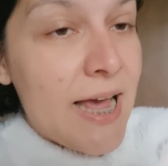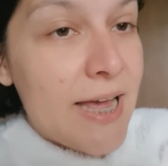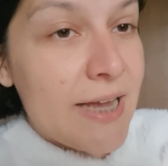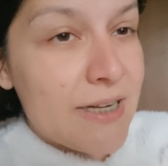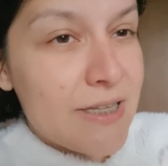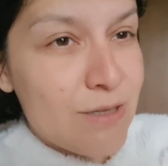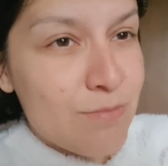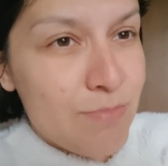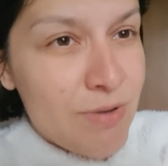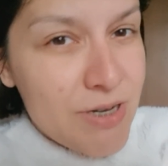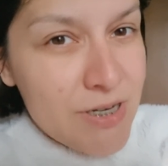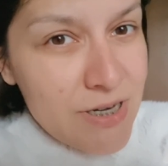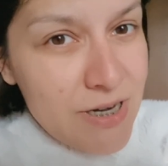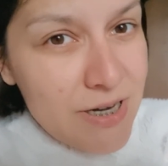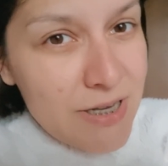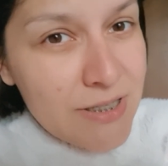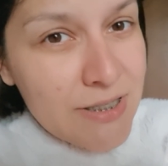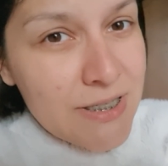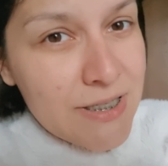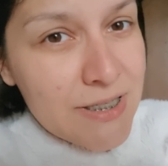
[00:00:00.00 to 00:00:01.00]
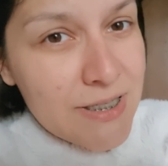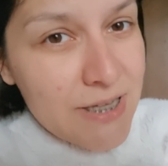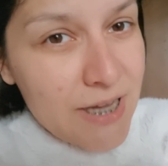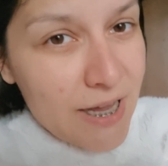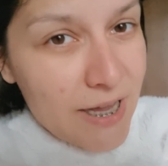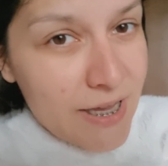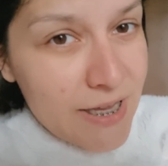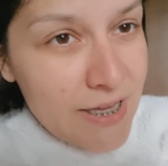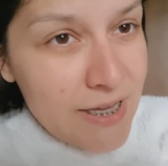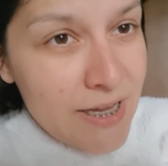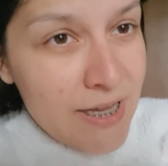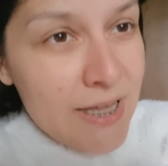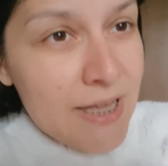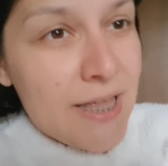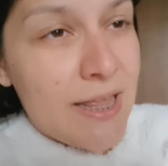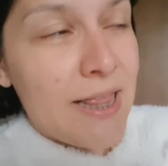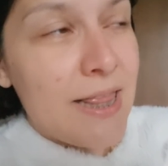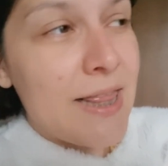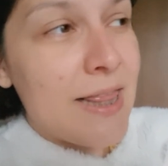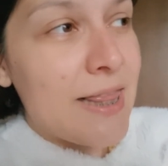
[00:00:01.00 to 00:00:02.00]
And especially today
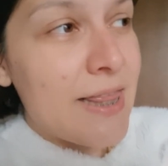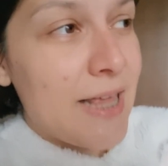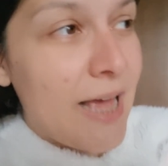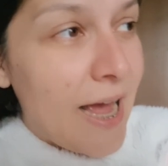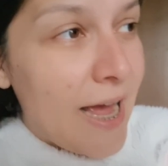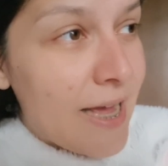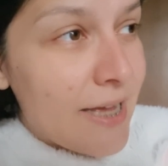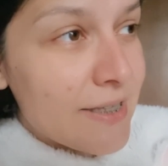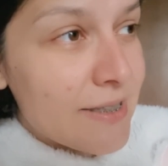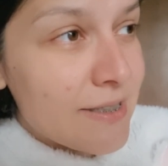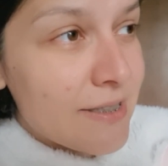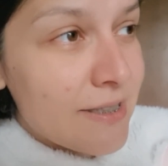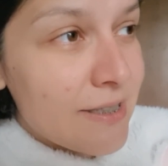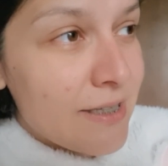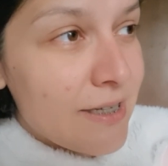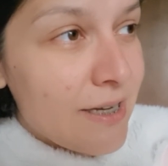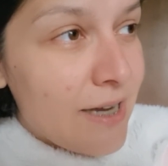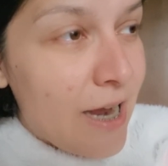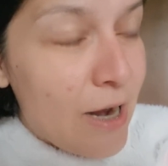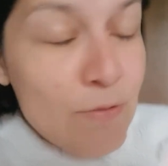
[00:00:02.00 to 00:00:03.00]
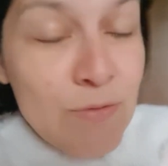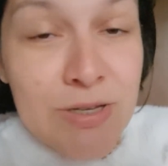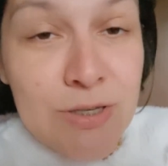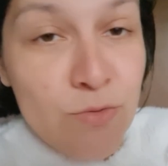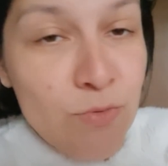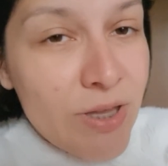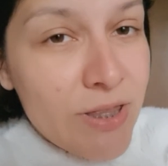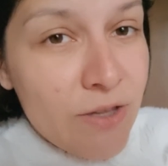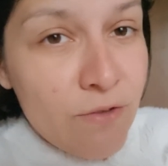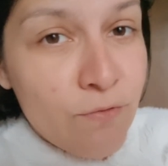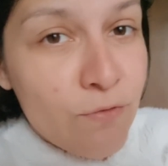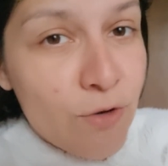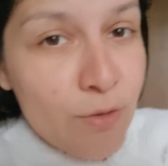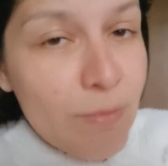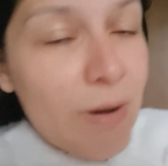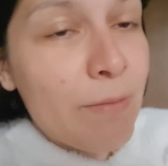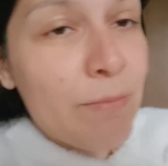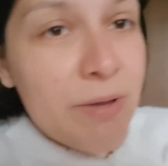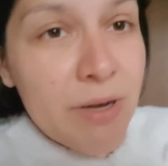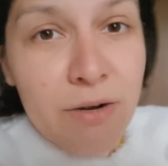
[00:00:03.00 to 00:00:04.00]
that I was waiting for
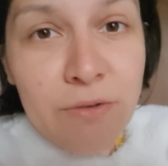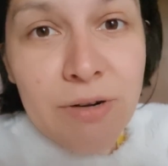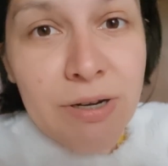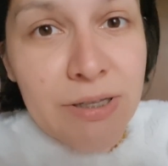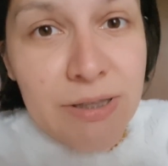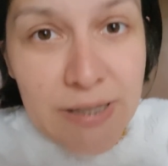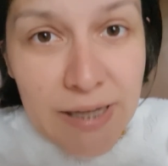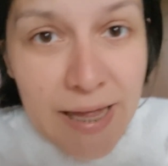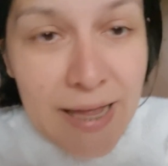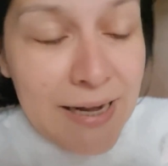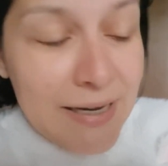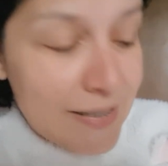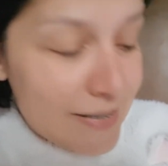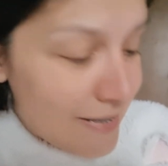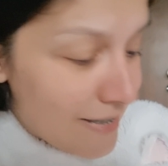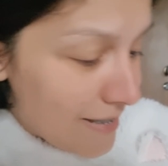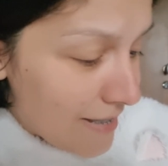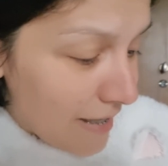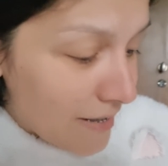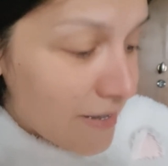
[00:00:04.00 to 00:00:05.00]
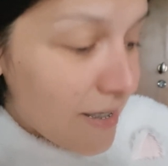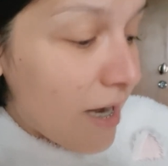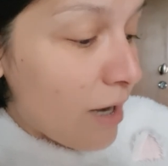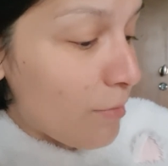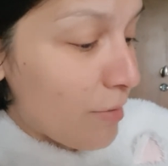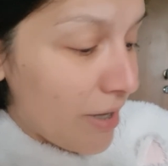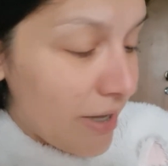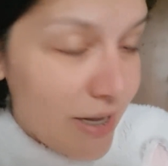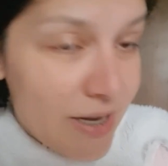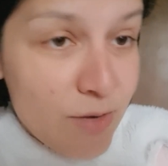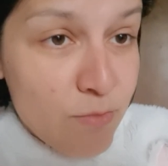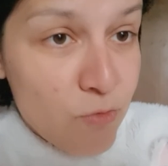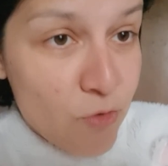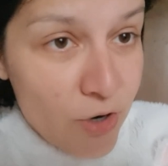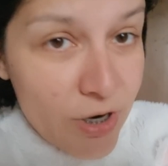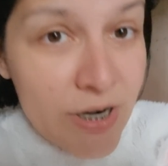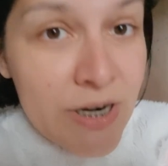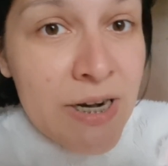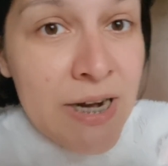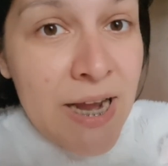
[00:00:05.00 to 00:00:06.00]
my period and it's not coming
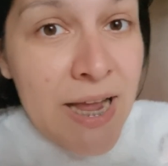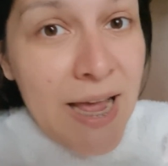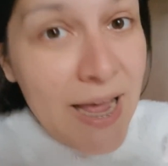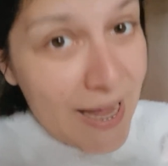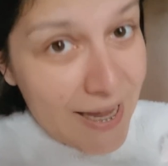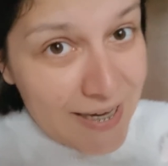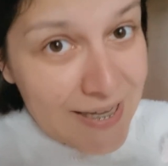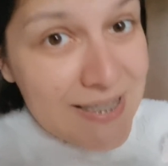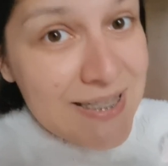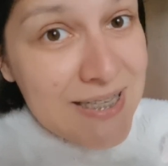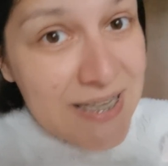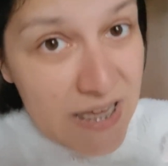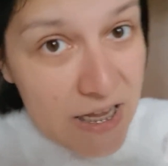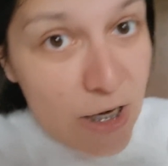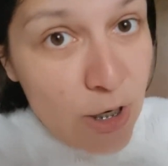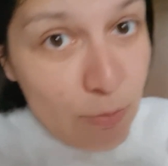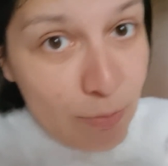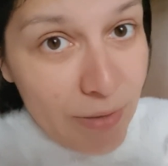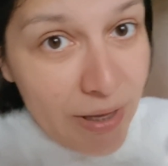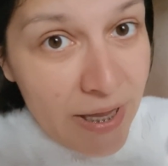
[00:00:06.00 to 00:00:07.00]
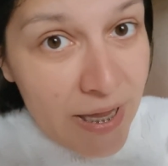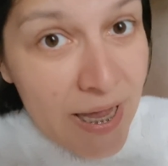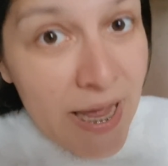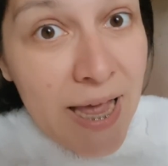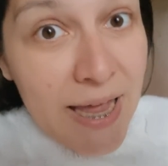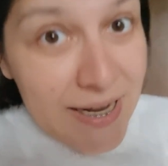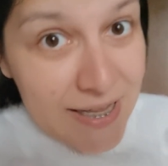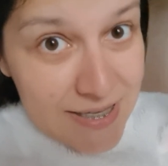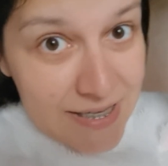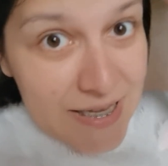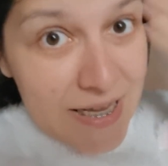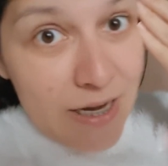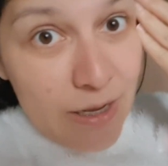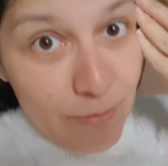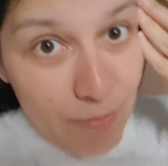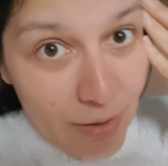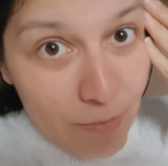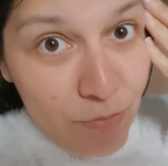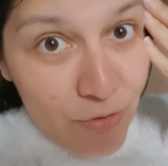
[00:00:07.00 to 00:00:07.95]
anymore. And it's killing me and it's killing my